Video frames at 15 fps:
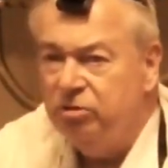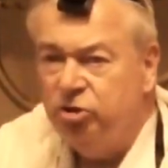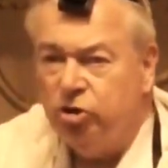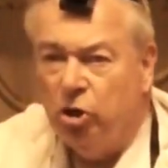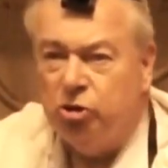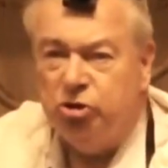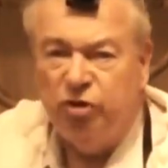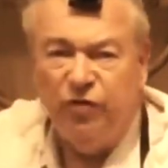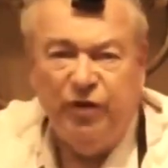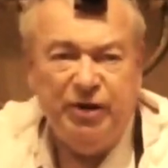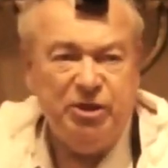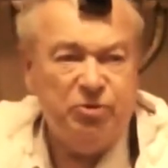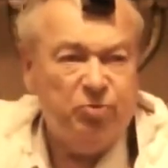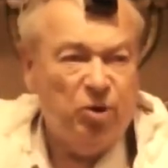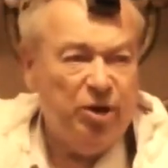Joseph
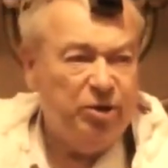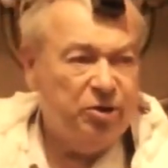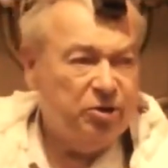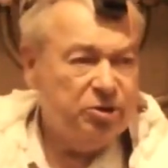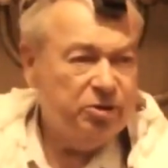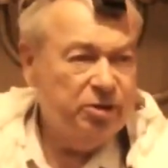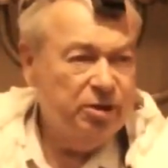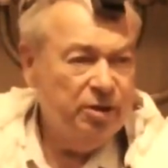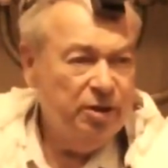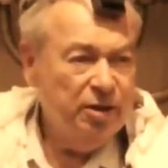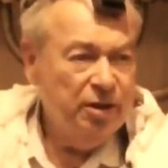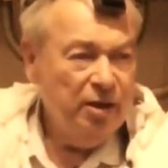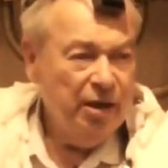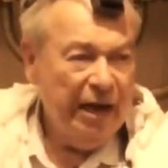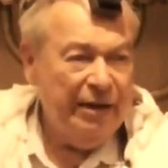and his brothers.
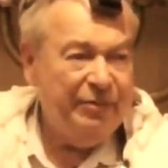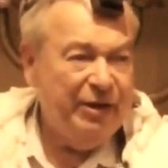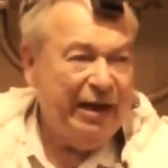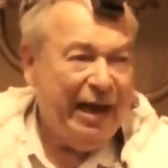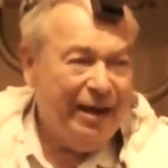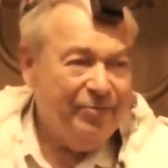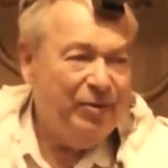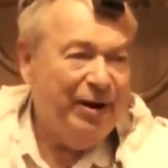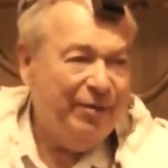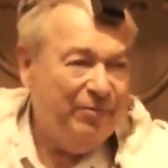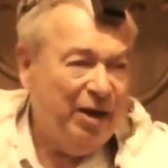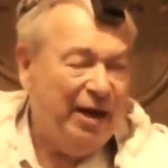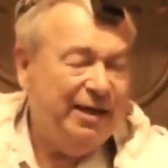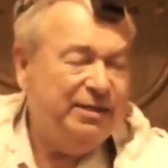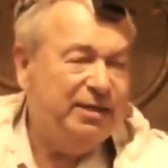I mean,
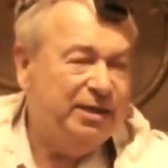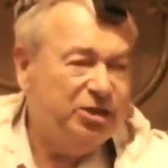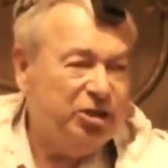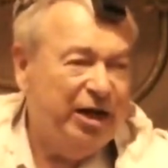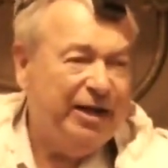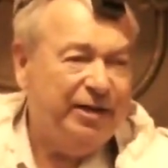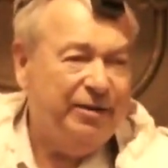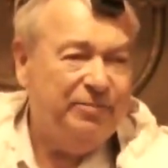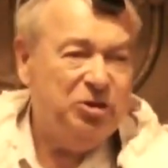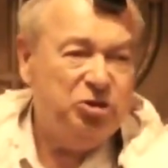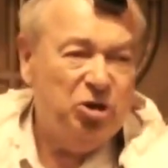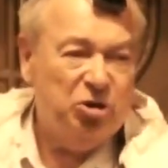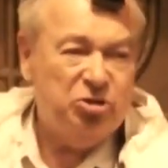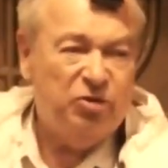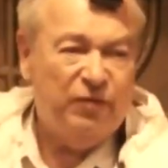Abraham, Isaac, Jacob, and
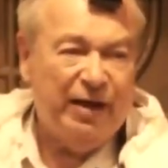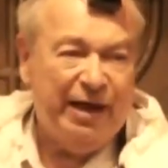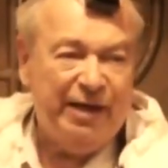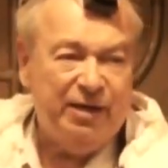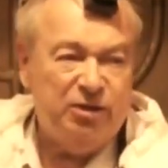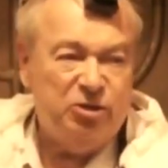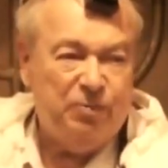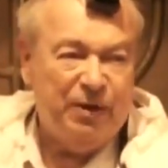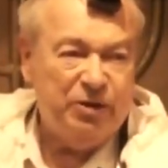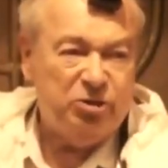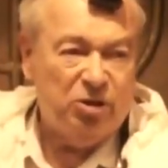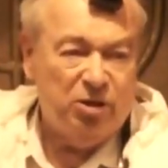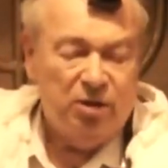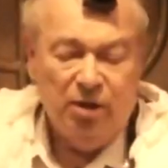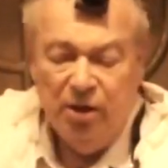Joseph had
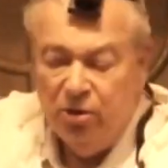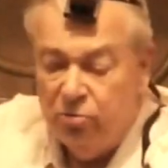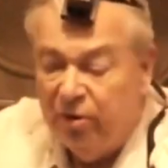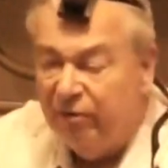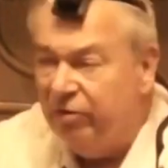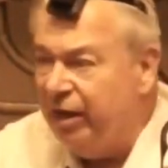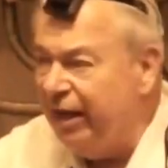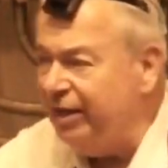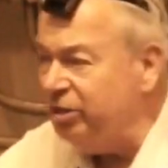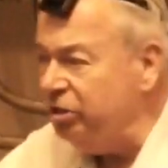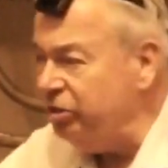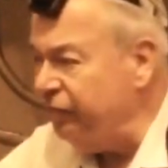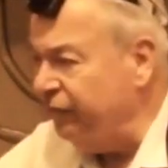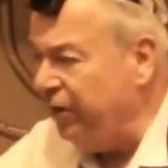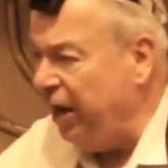special
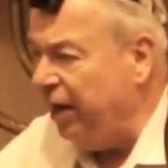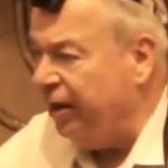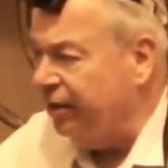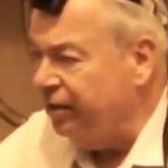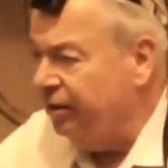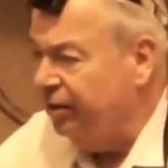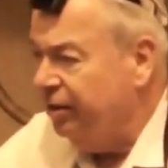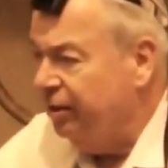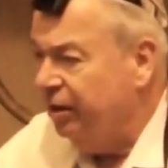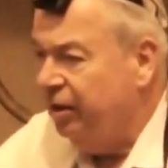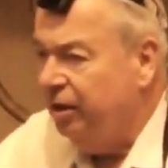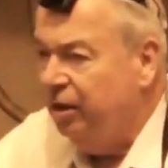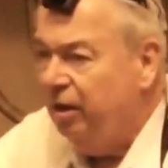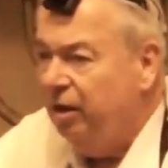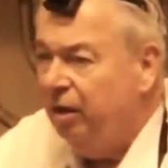revelations of God.
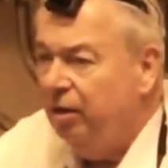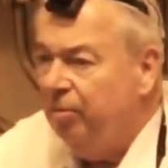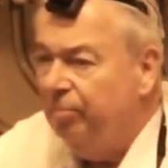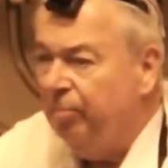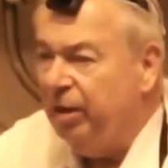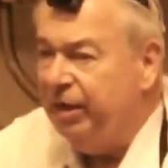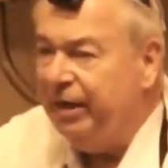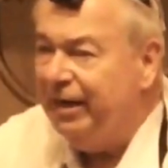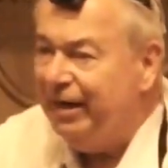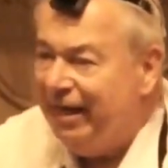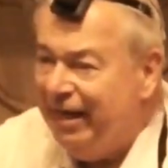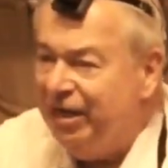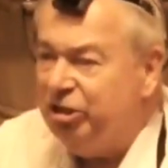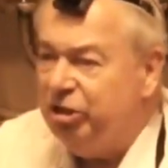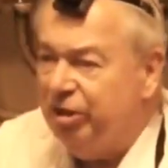But in
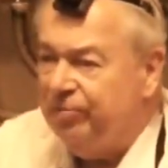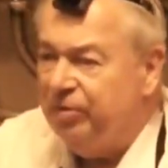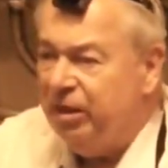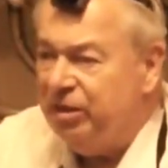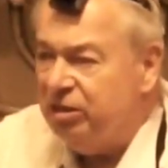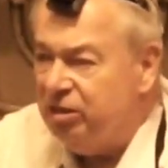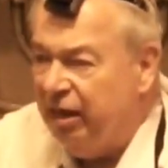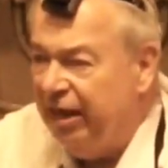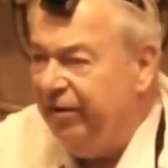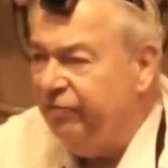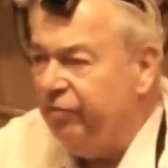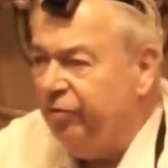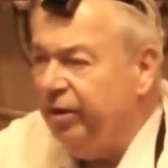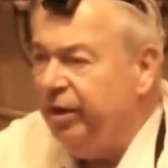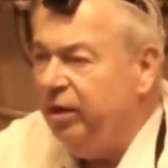Egypt, in
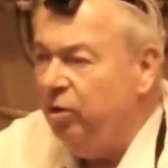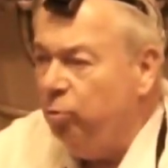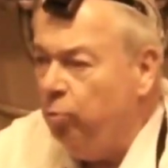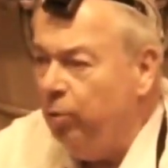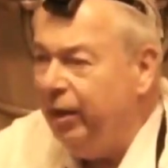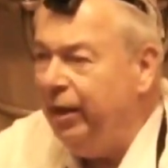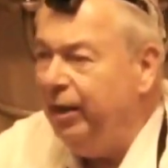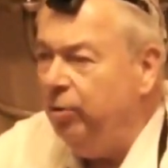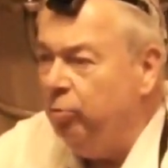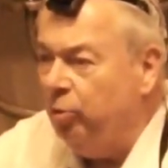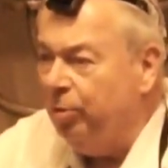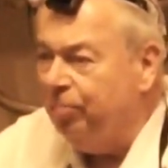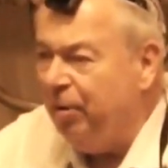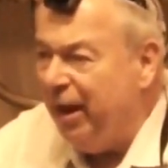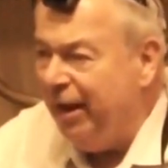slavery, we
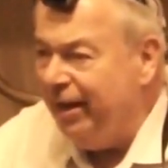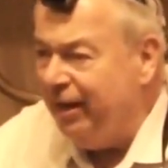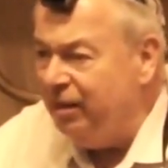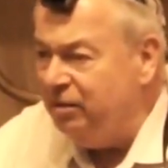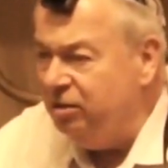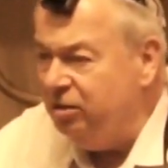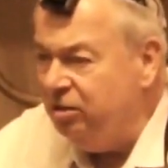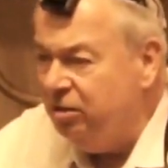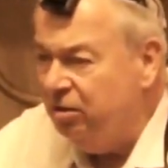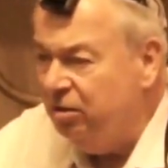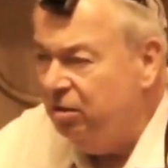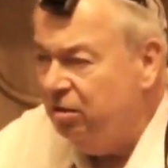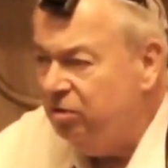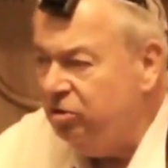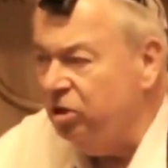were pagans,
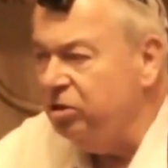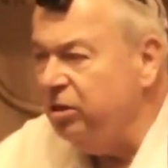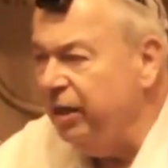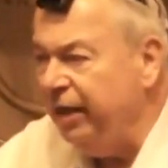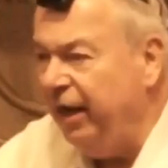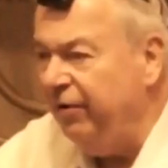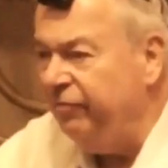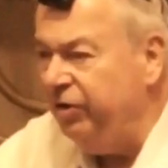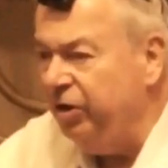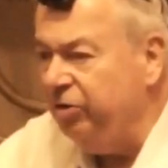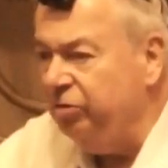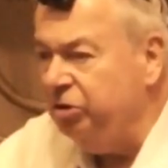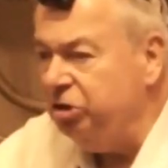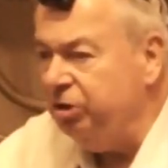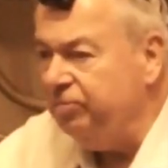just like every
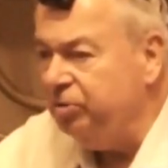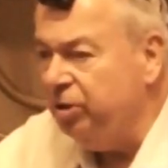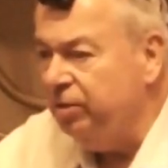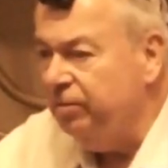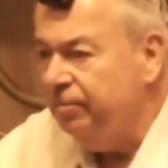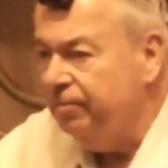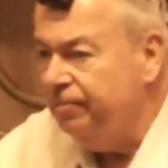other Egyptian.